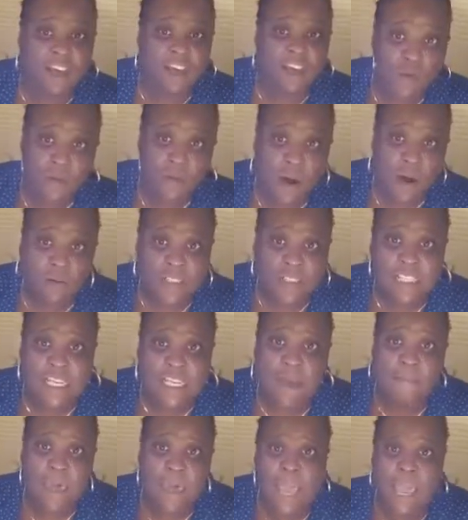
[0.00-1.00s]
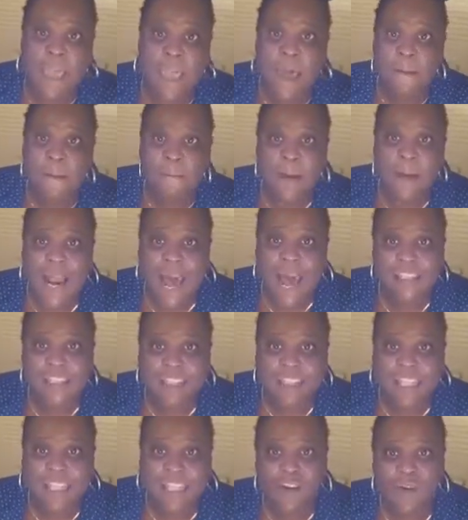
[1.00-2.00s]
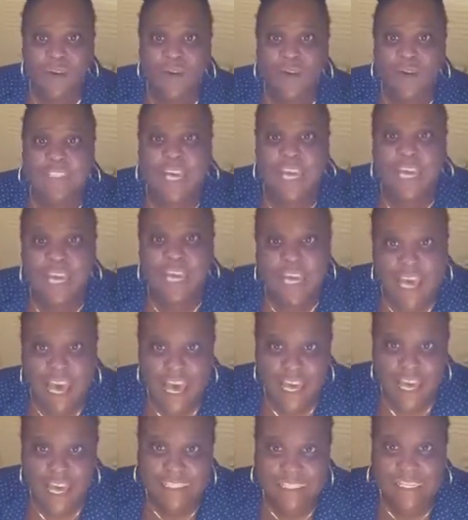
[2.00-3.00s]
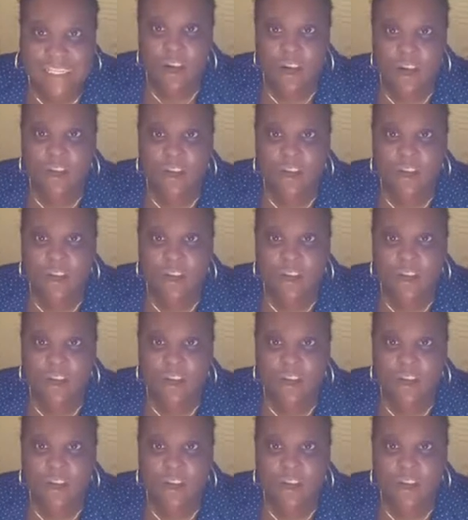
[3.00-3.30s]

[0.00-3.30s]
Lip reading: You won't see me, but I see you and say, yes,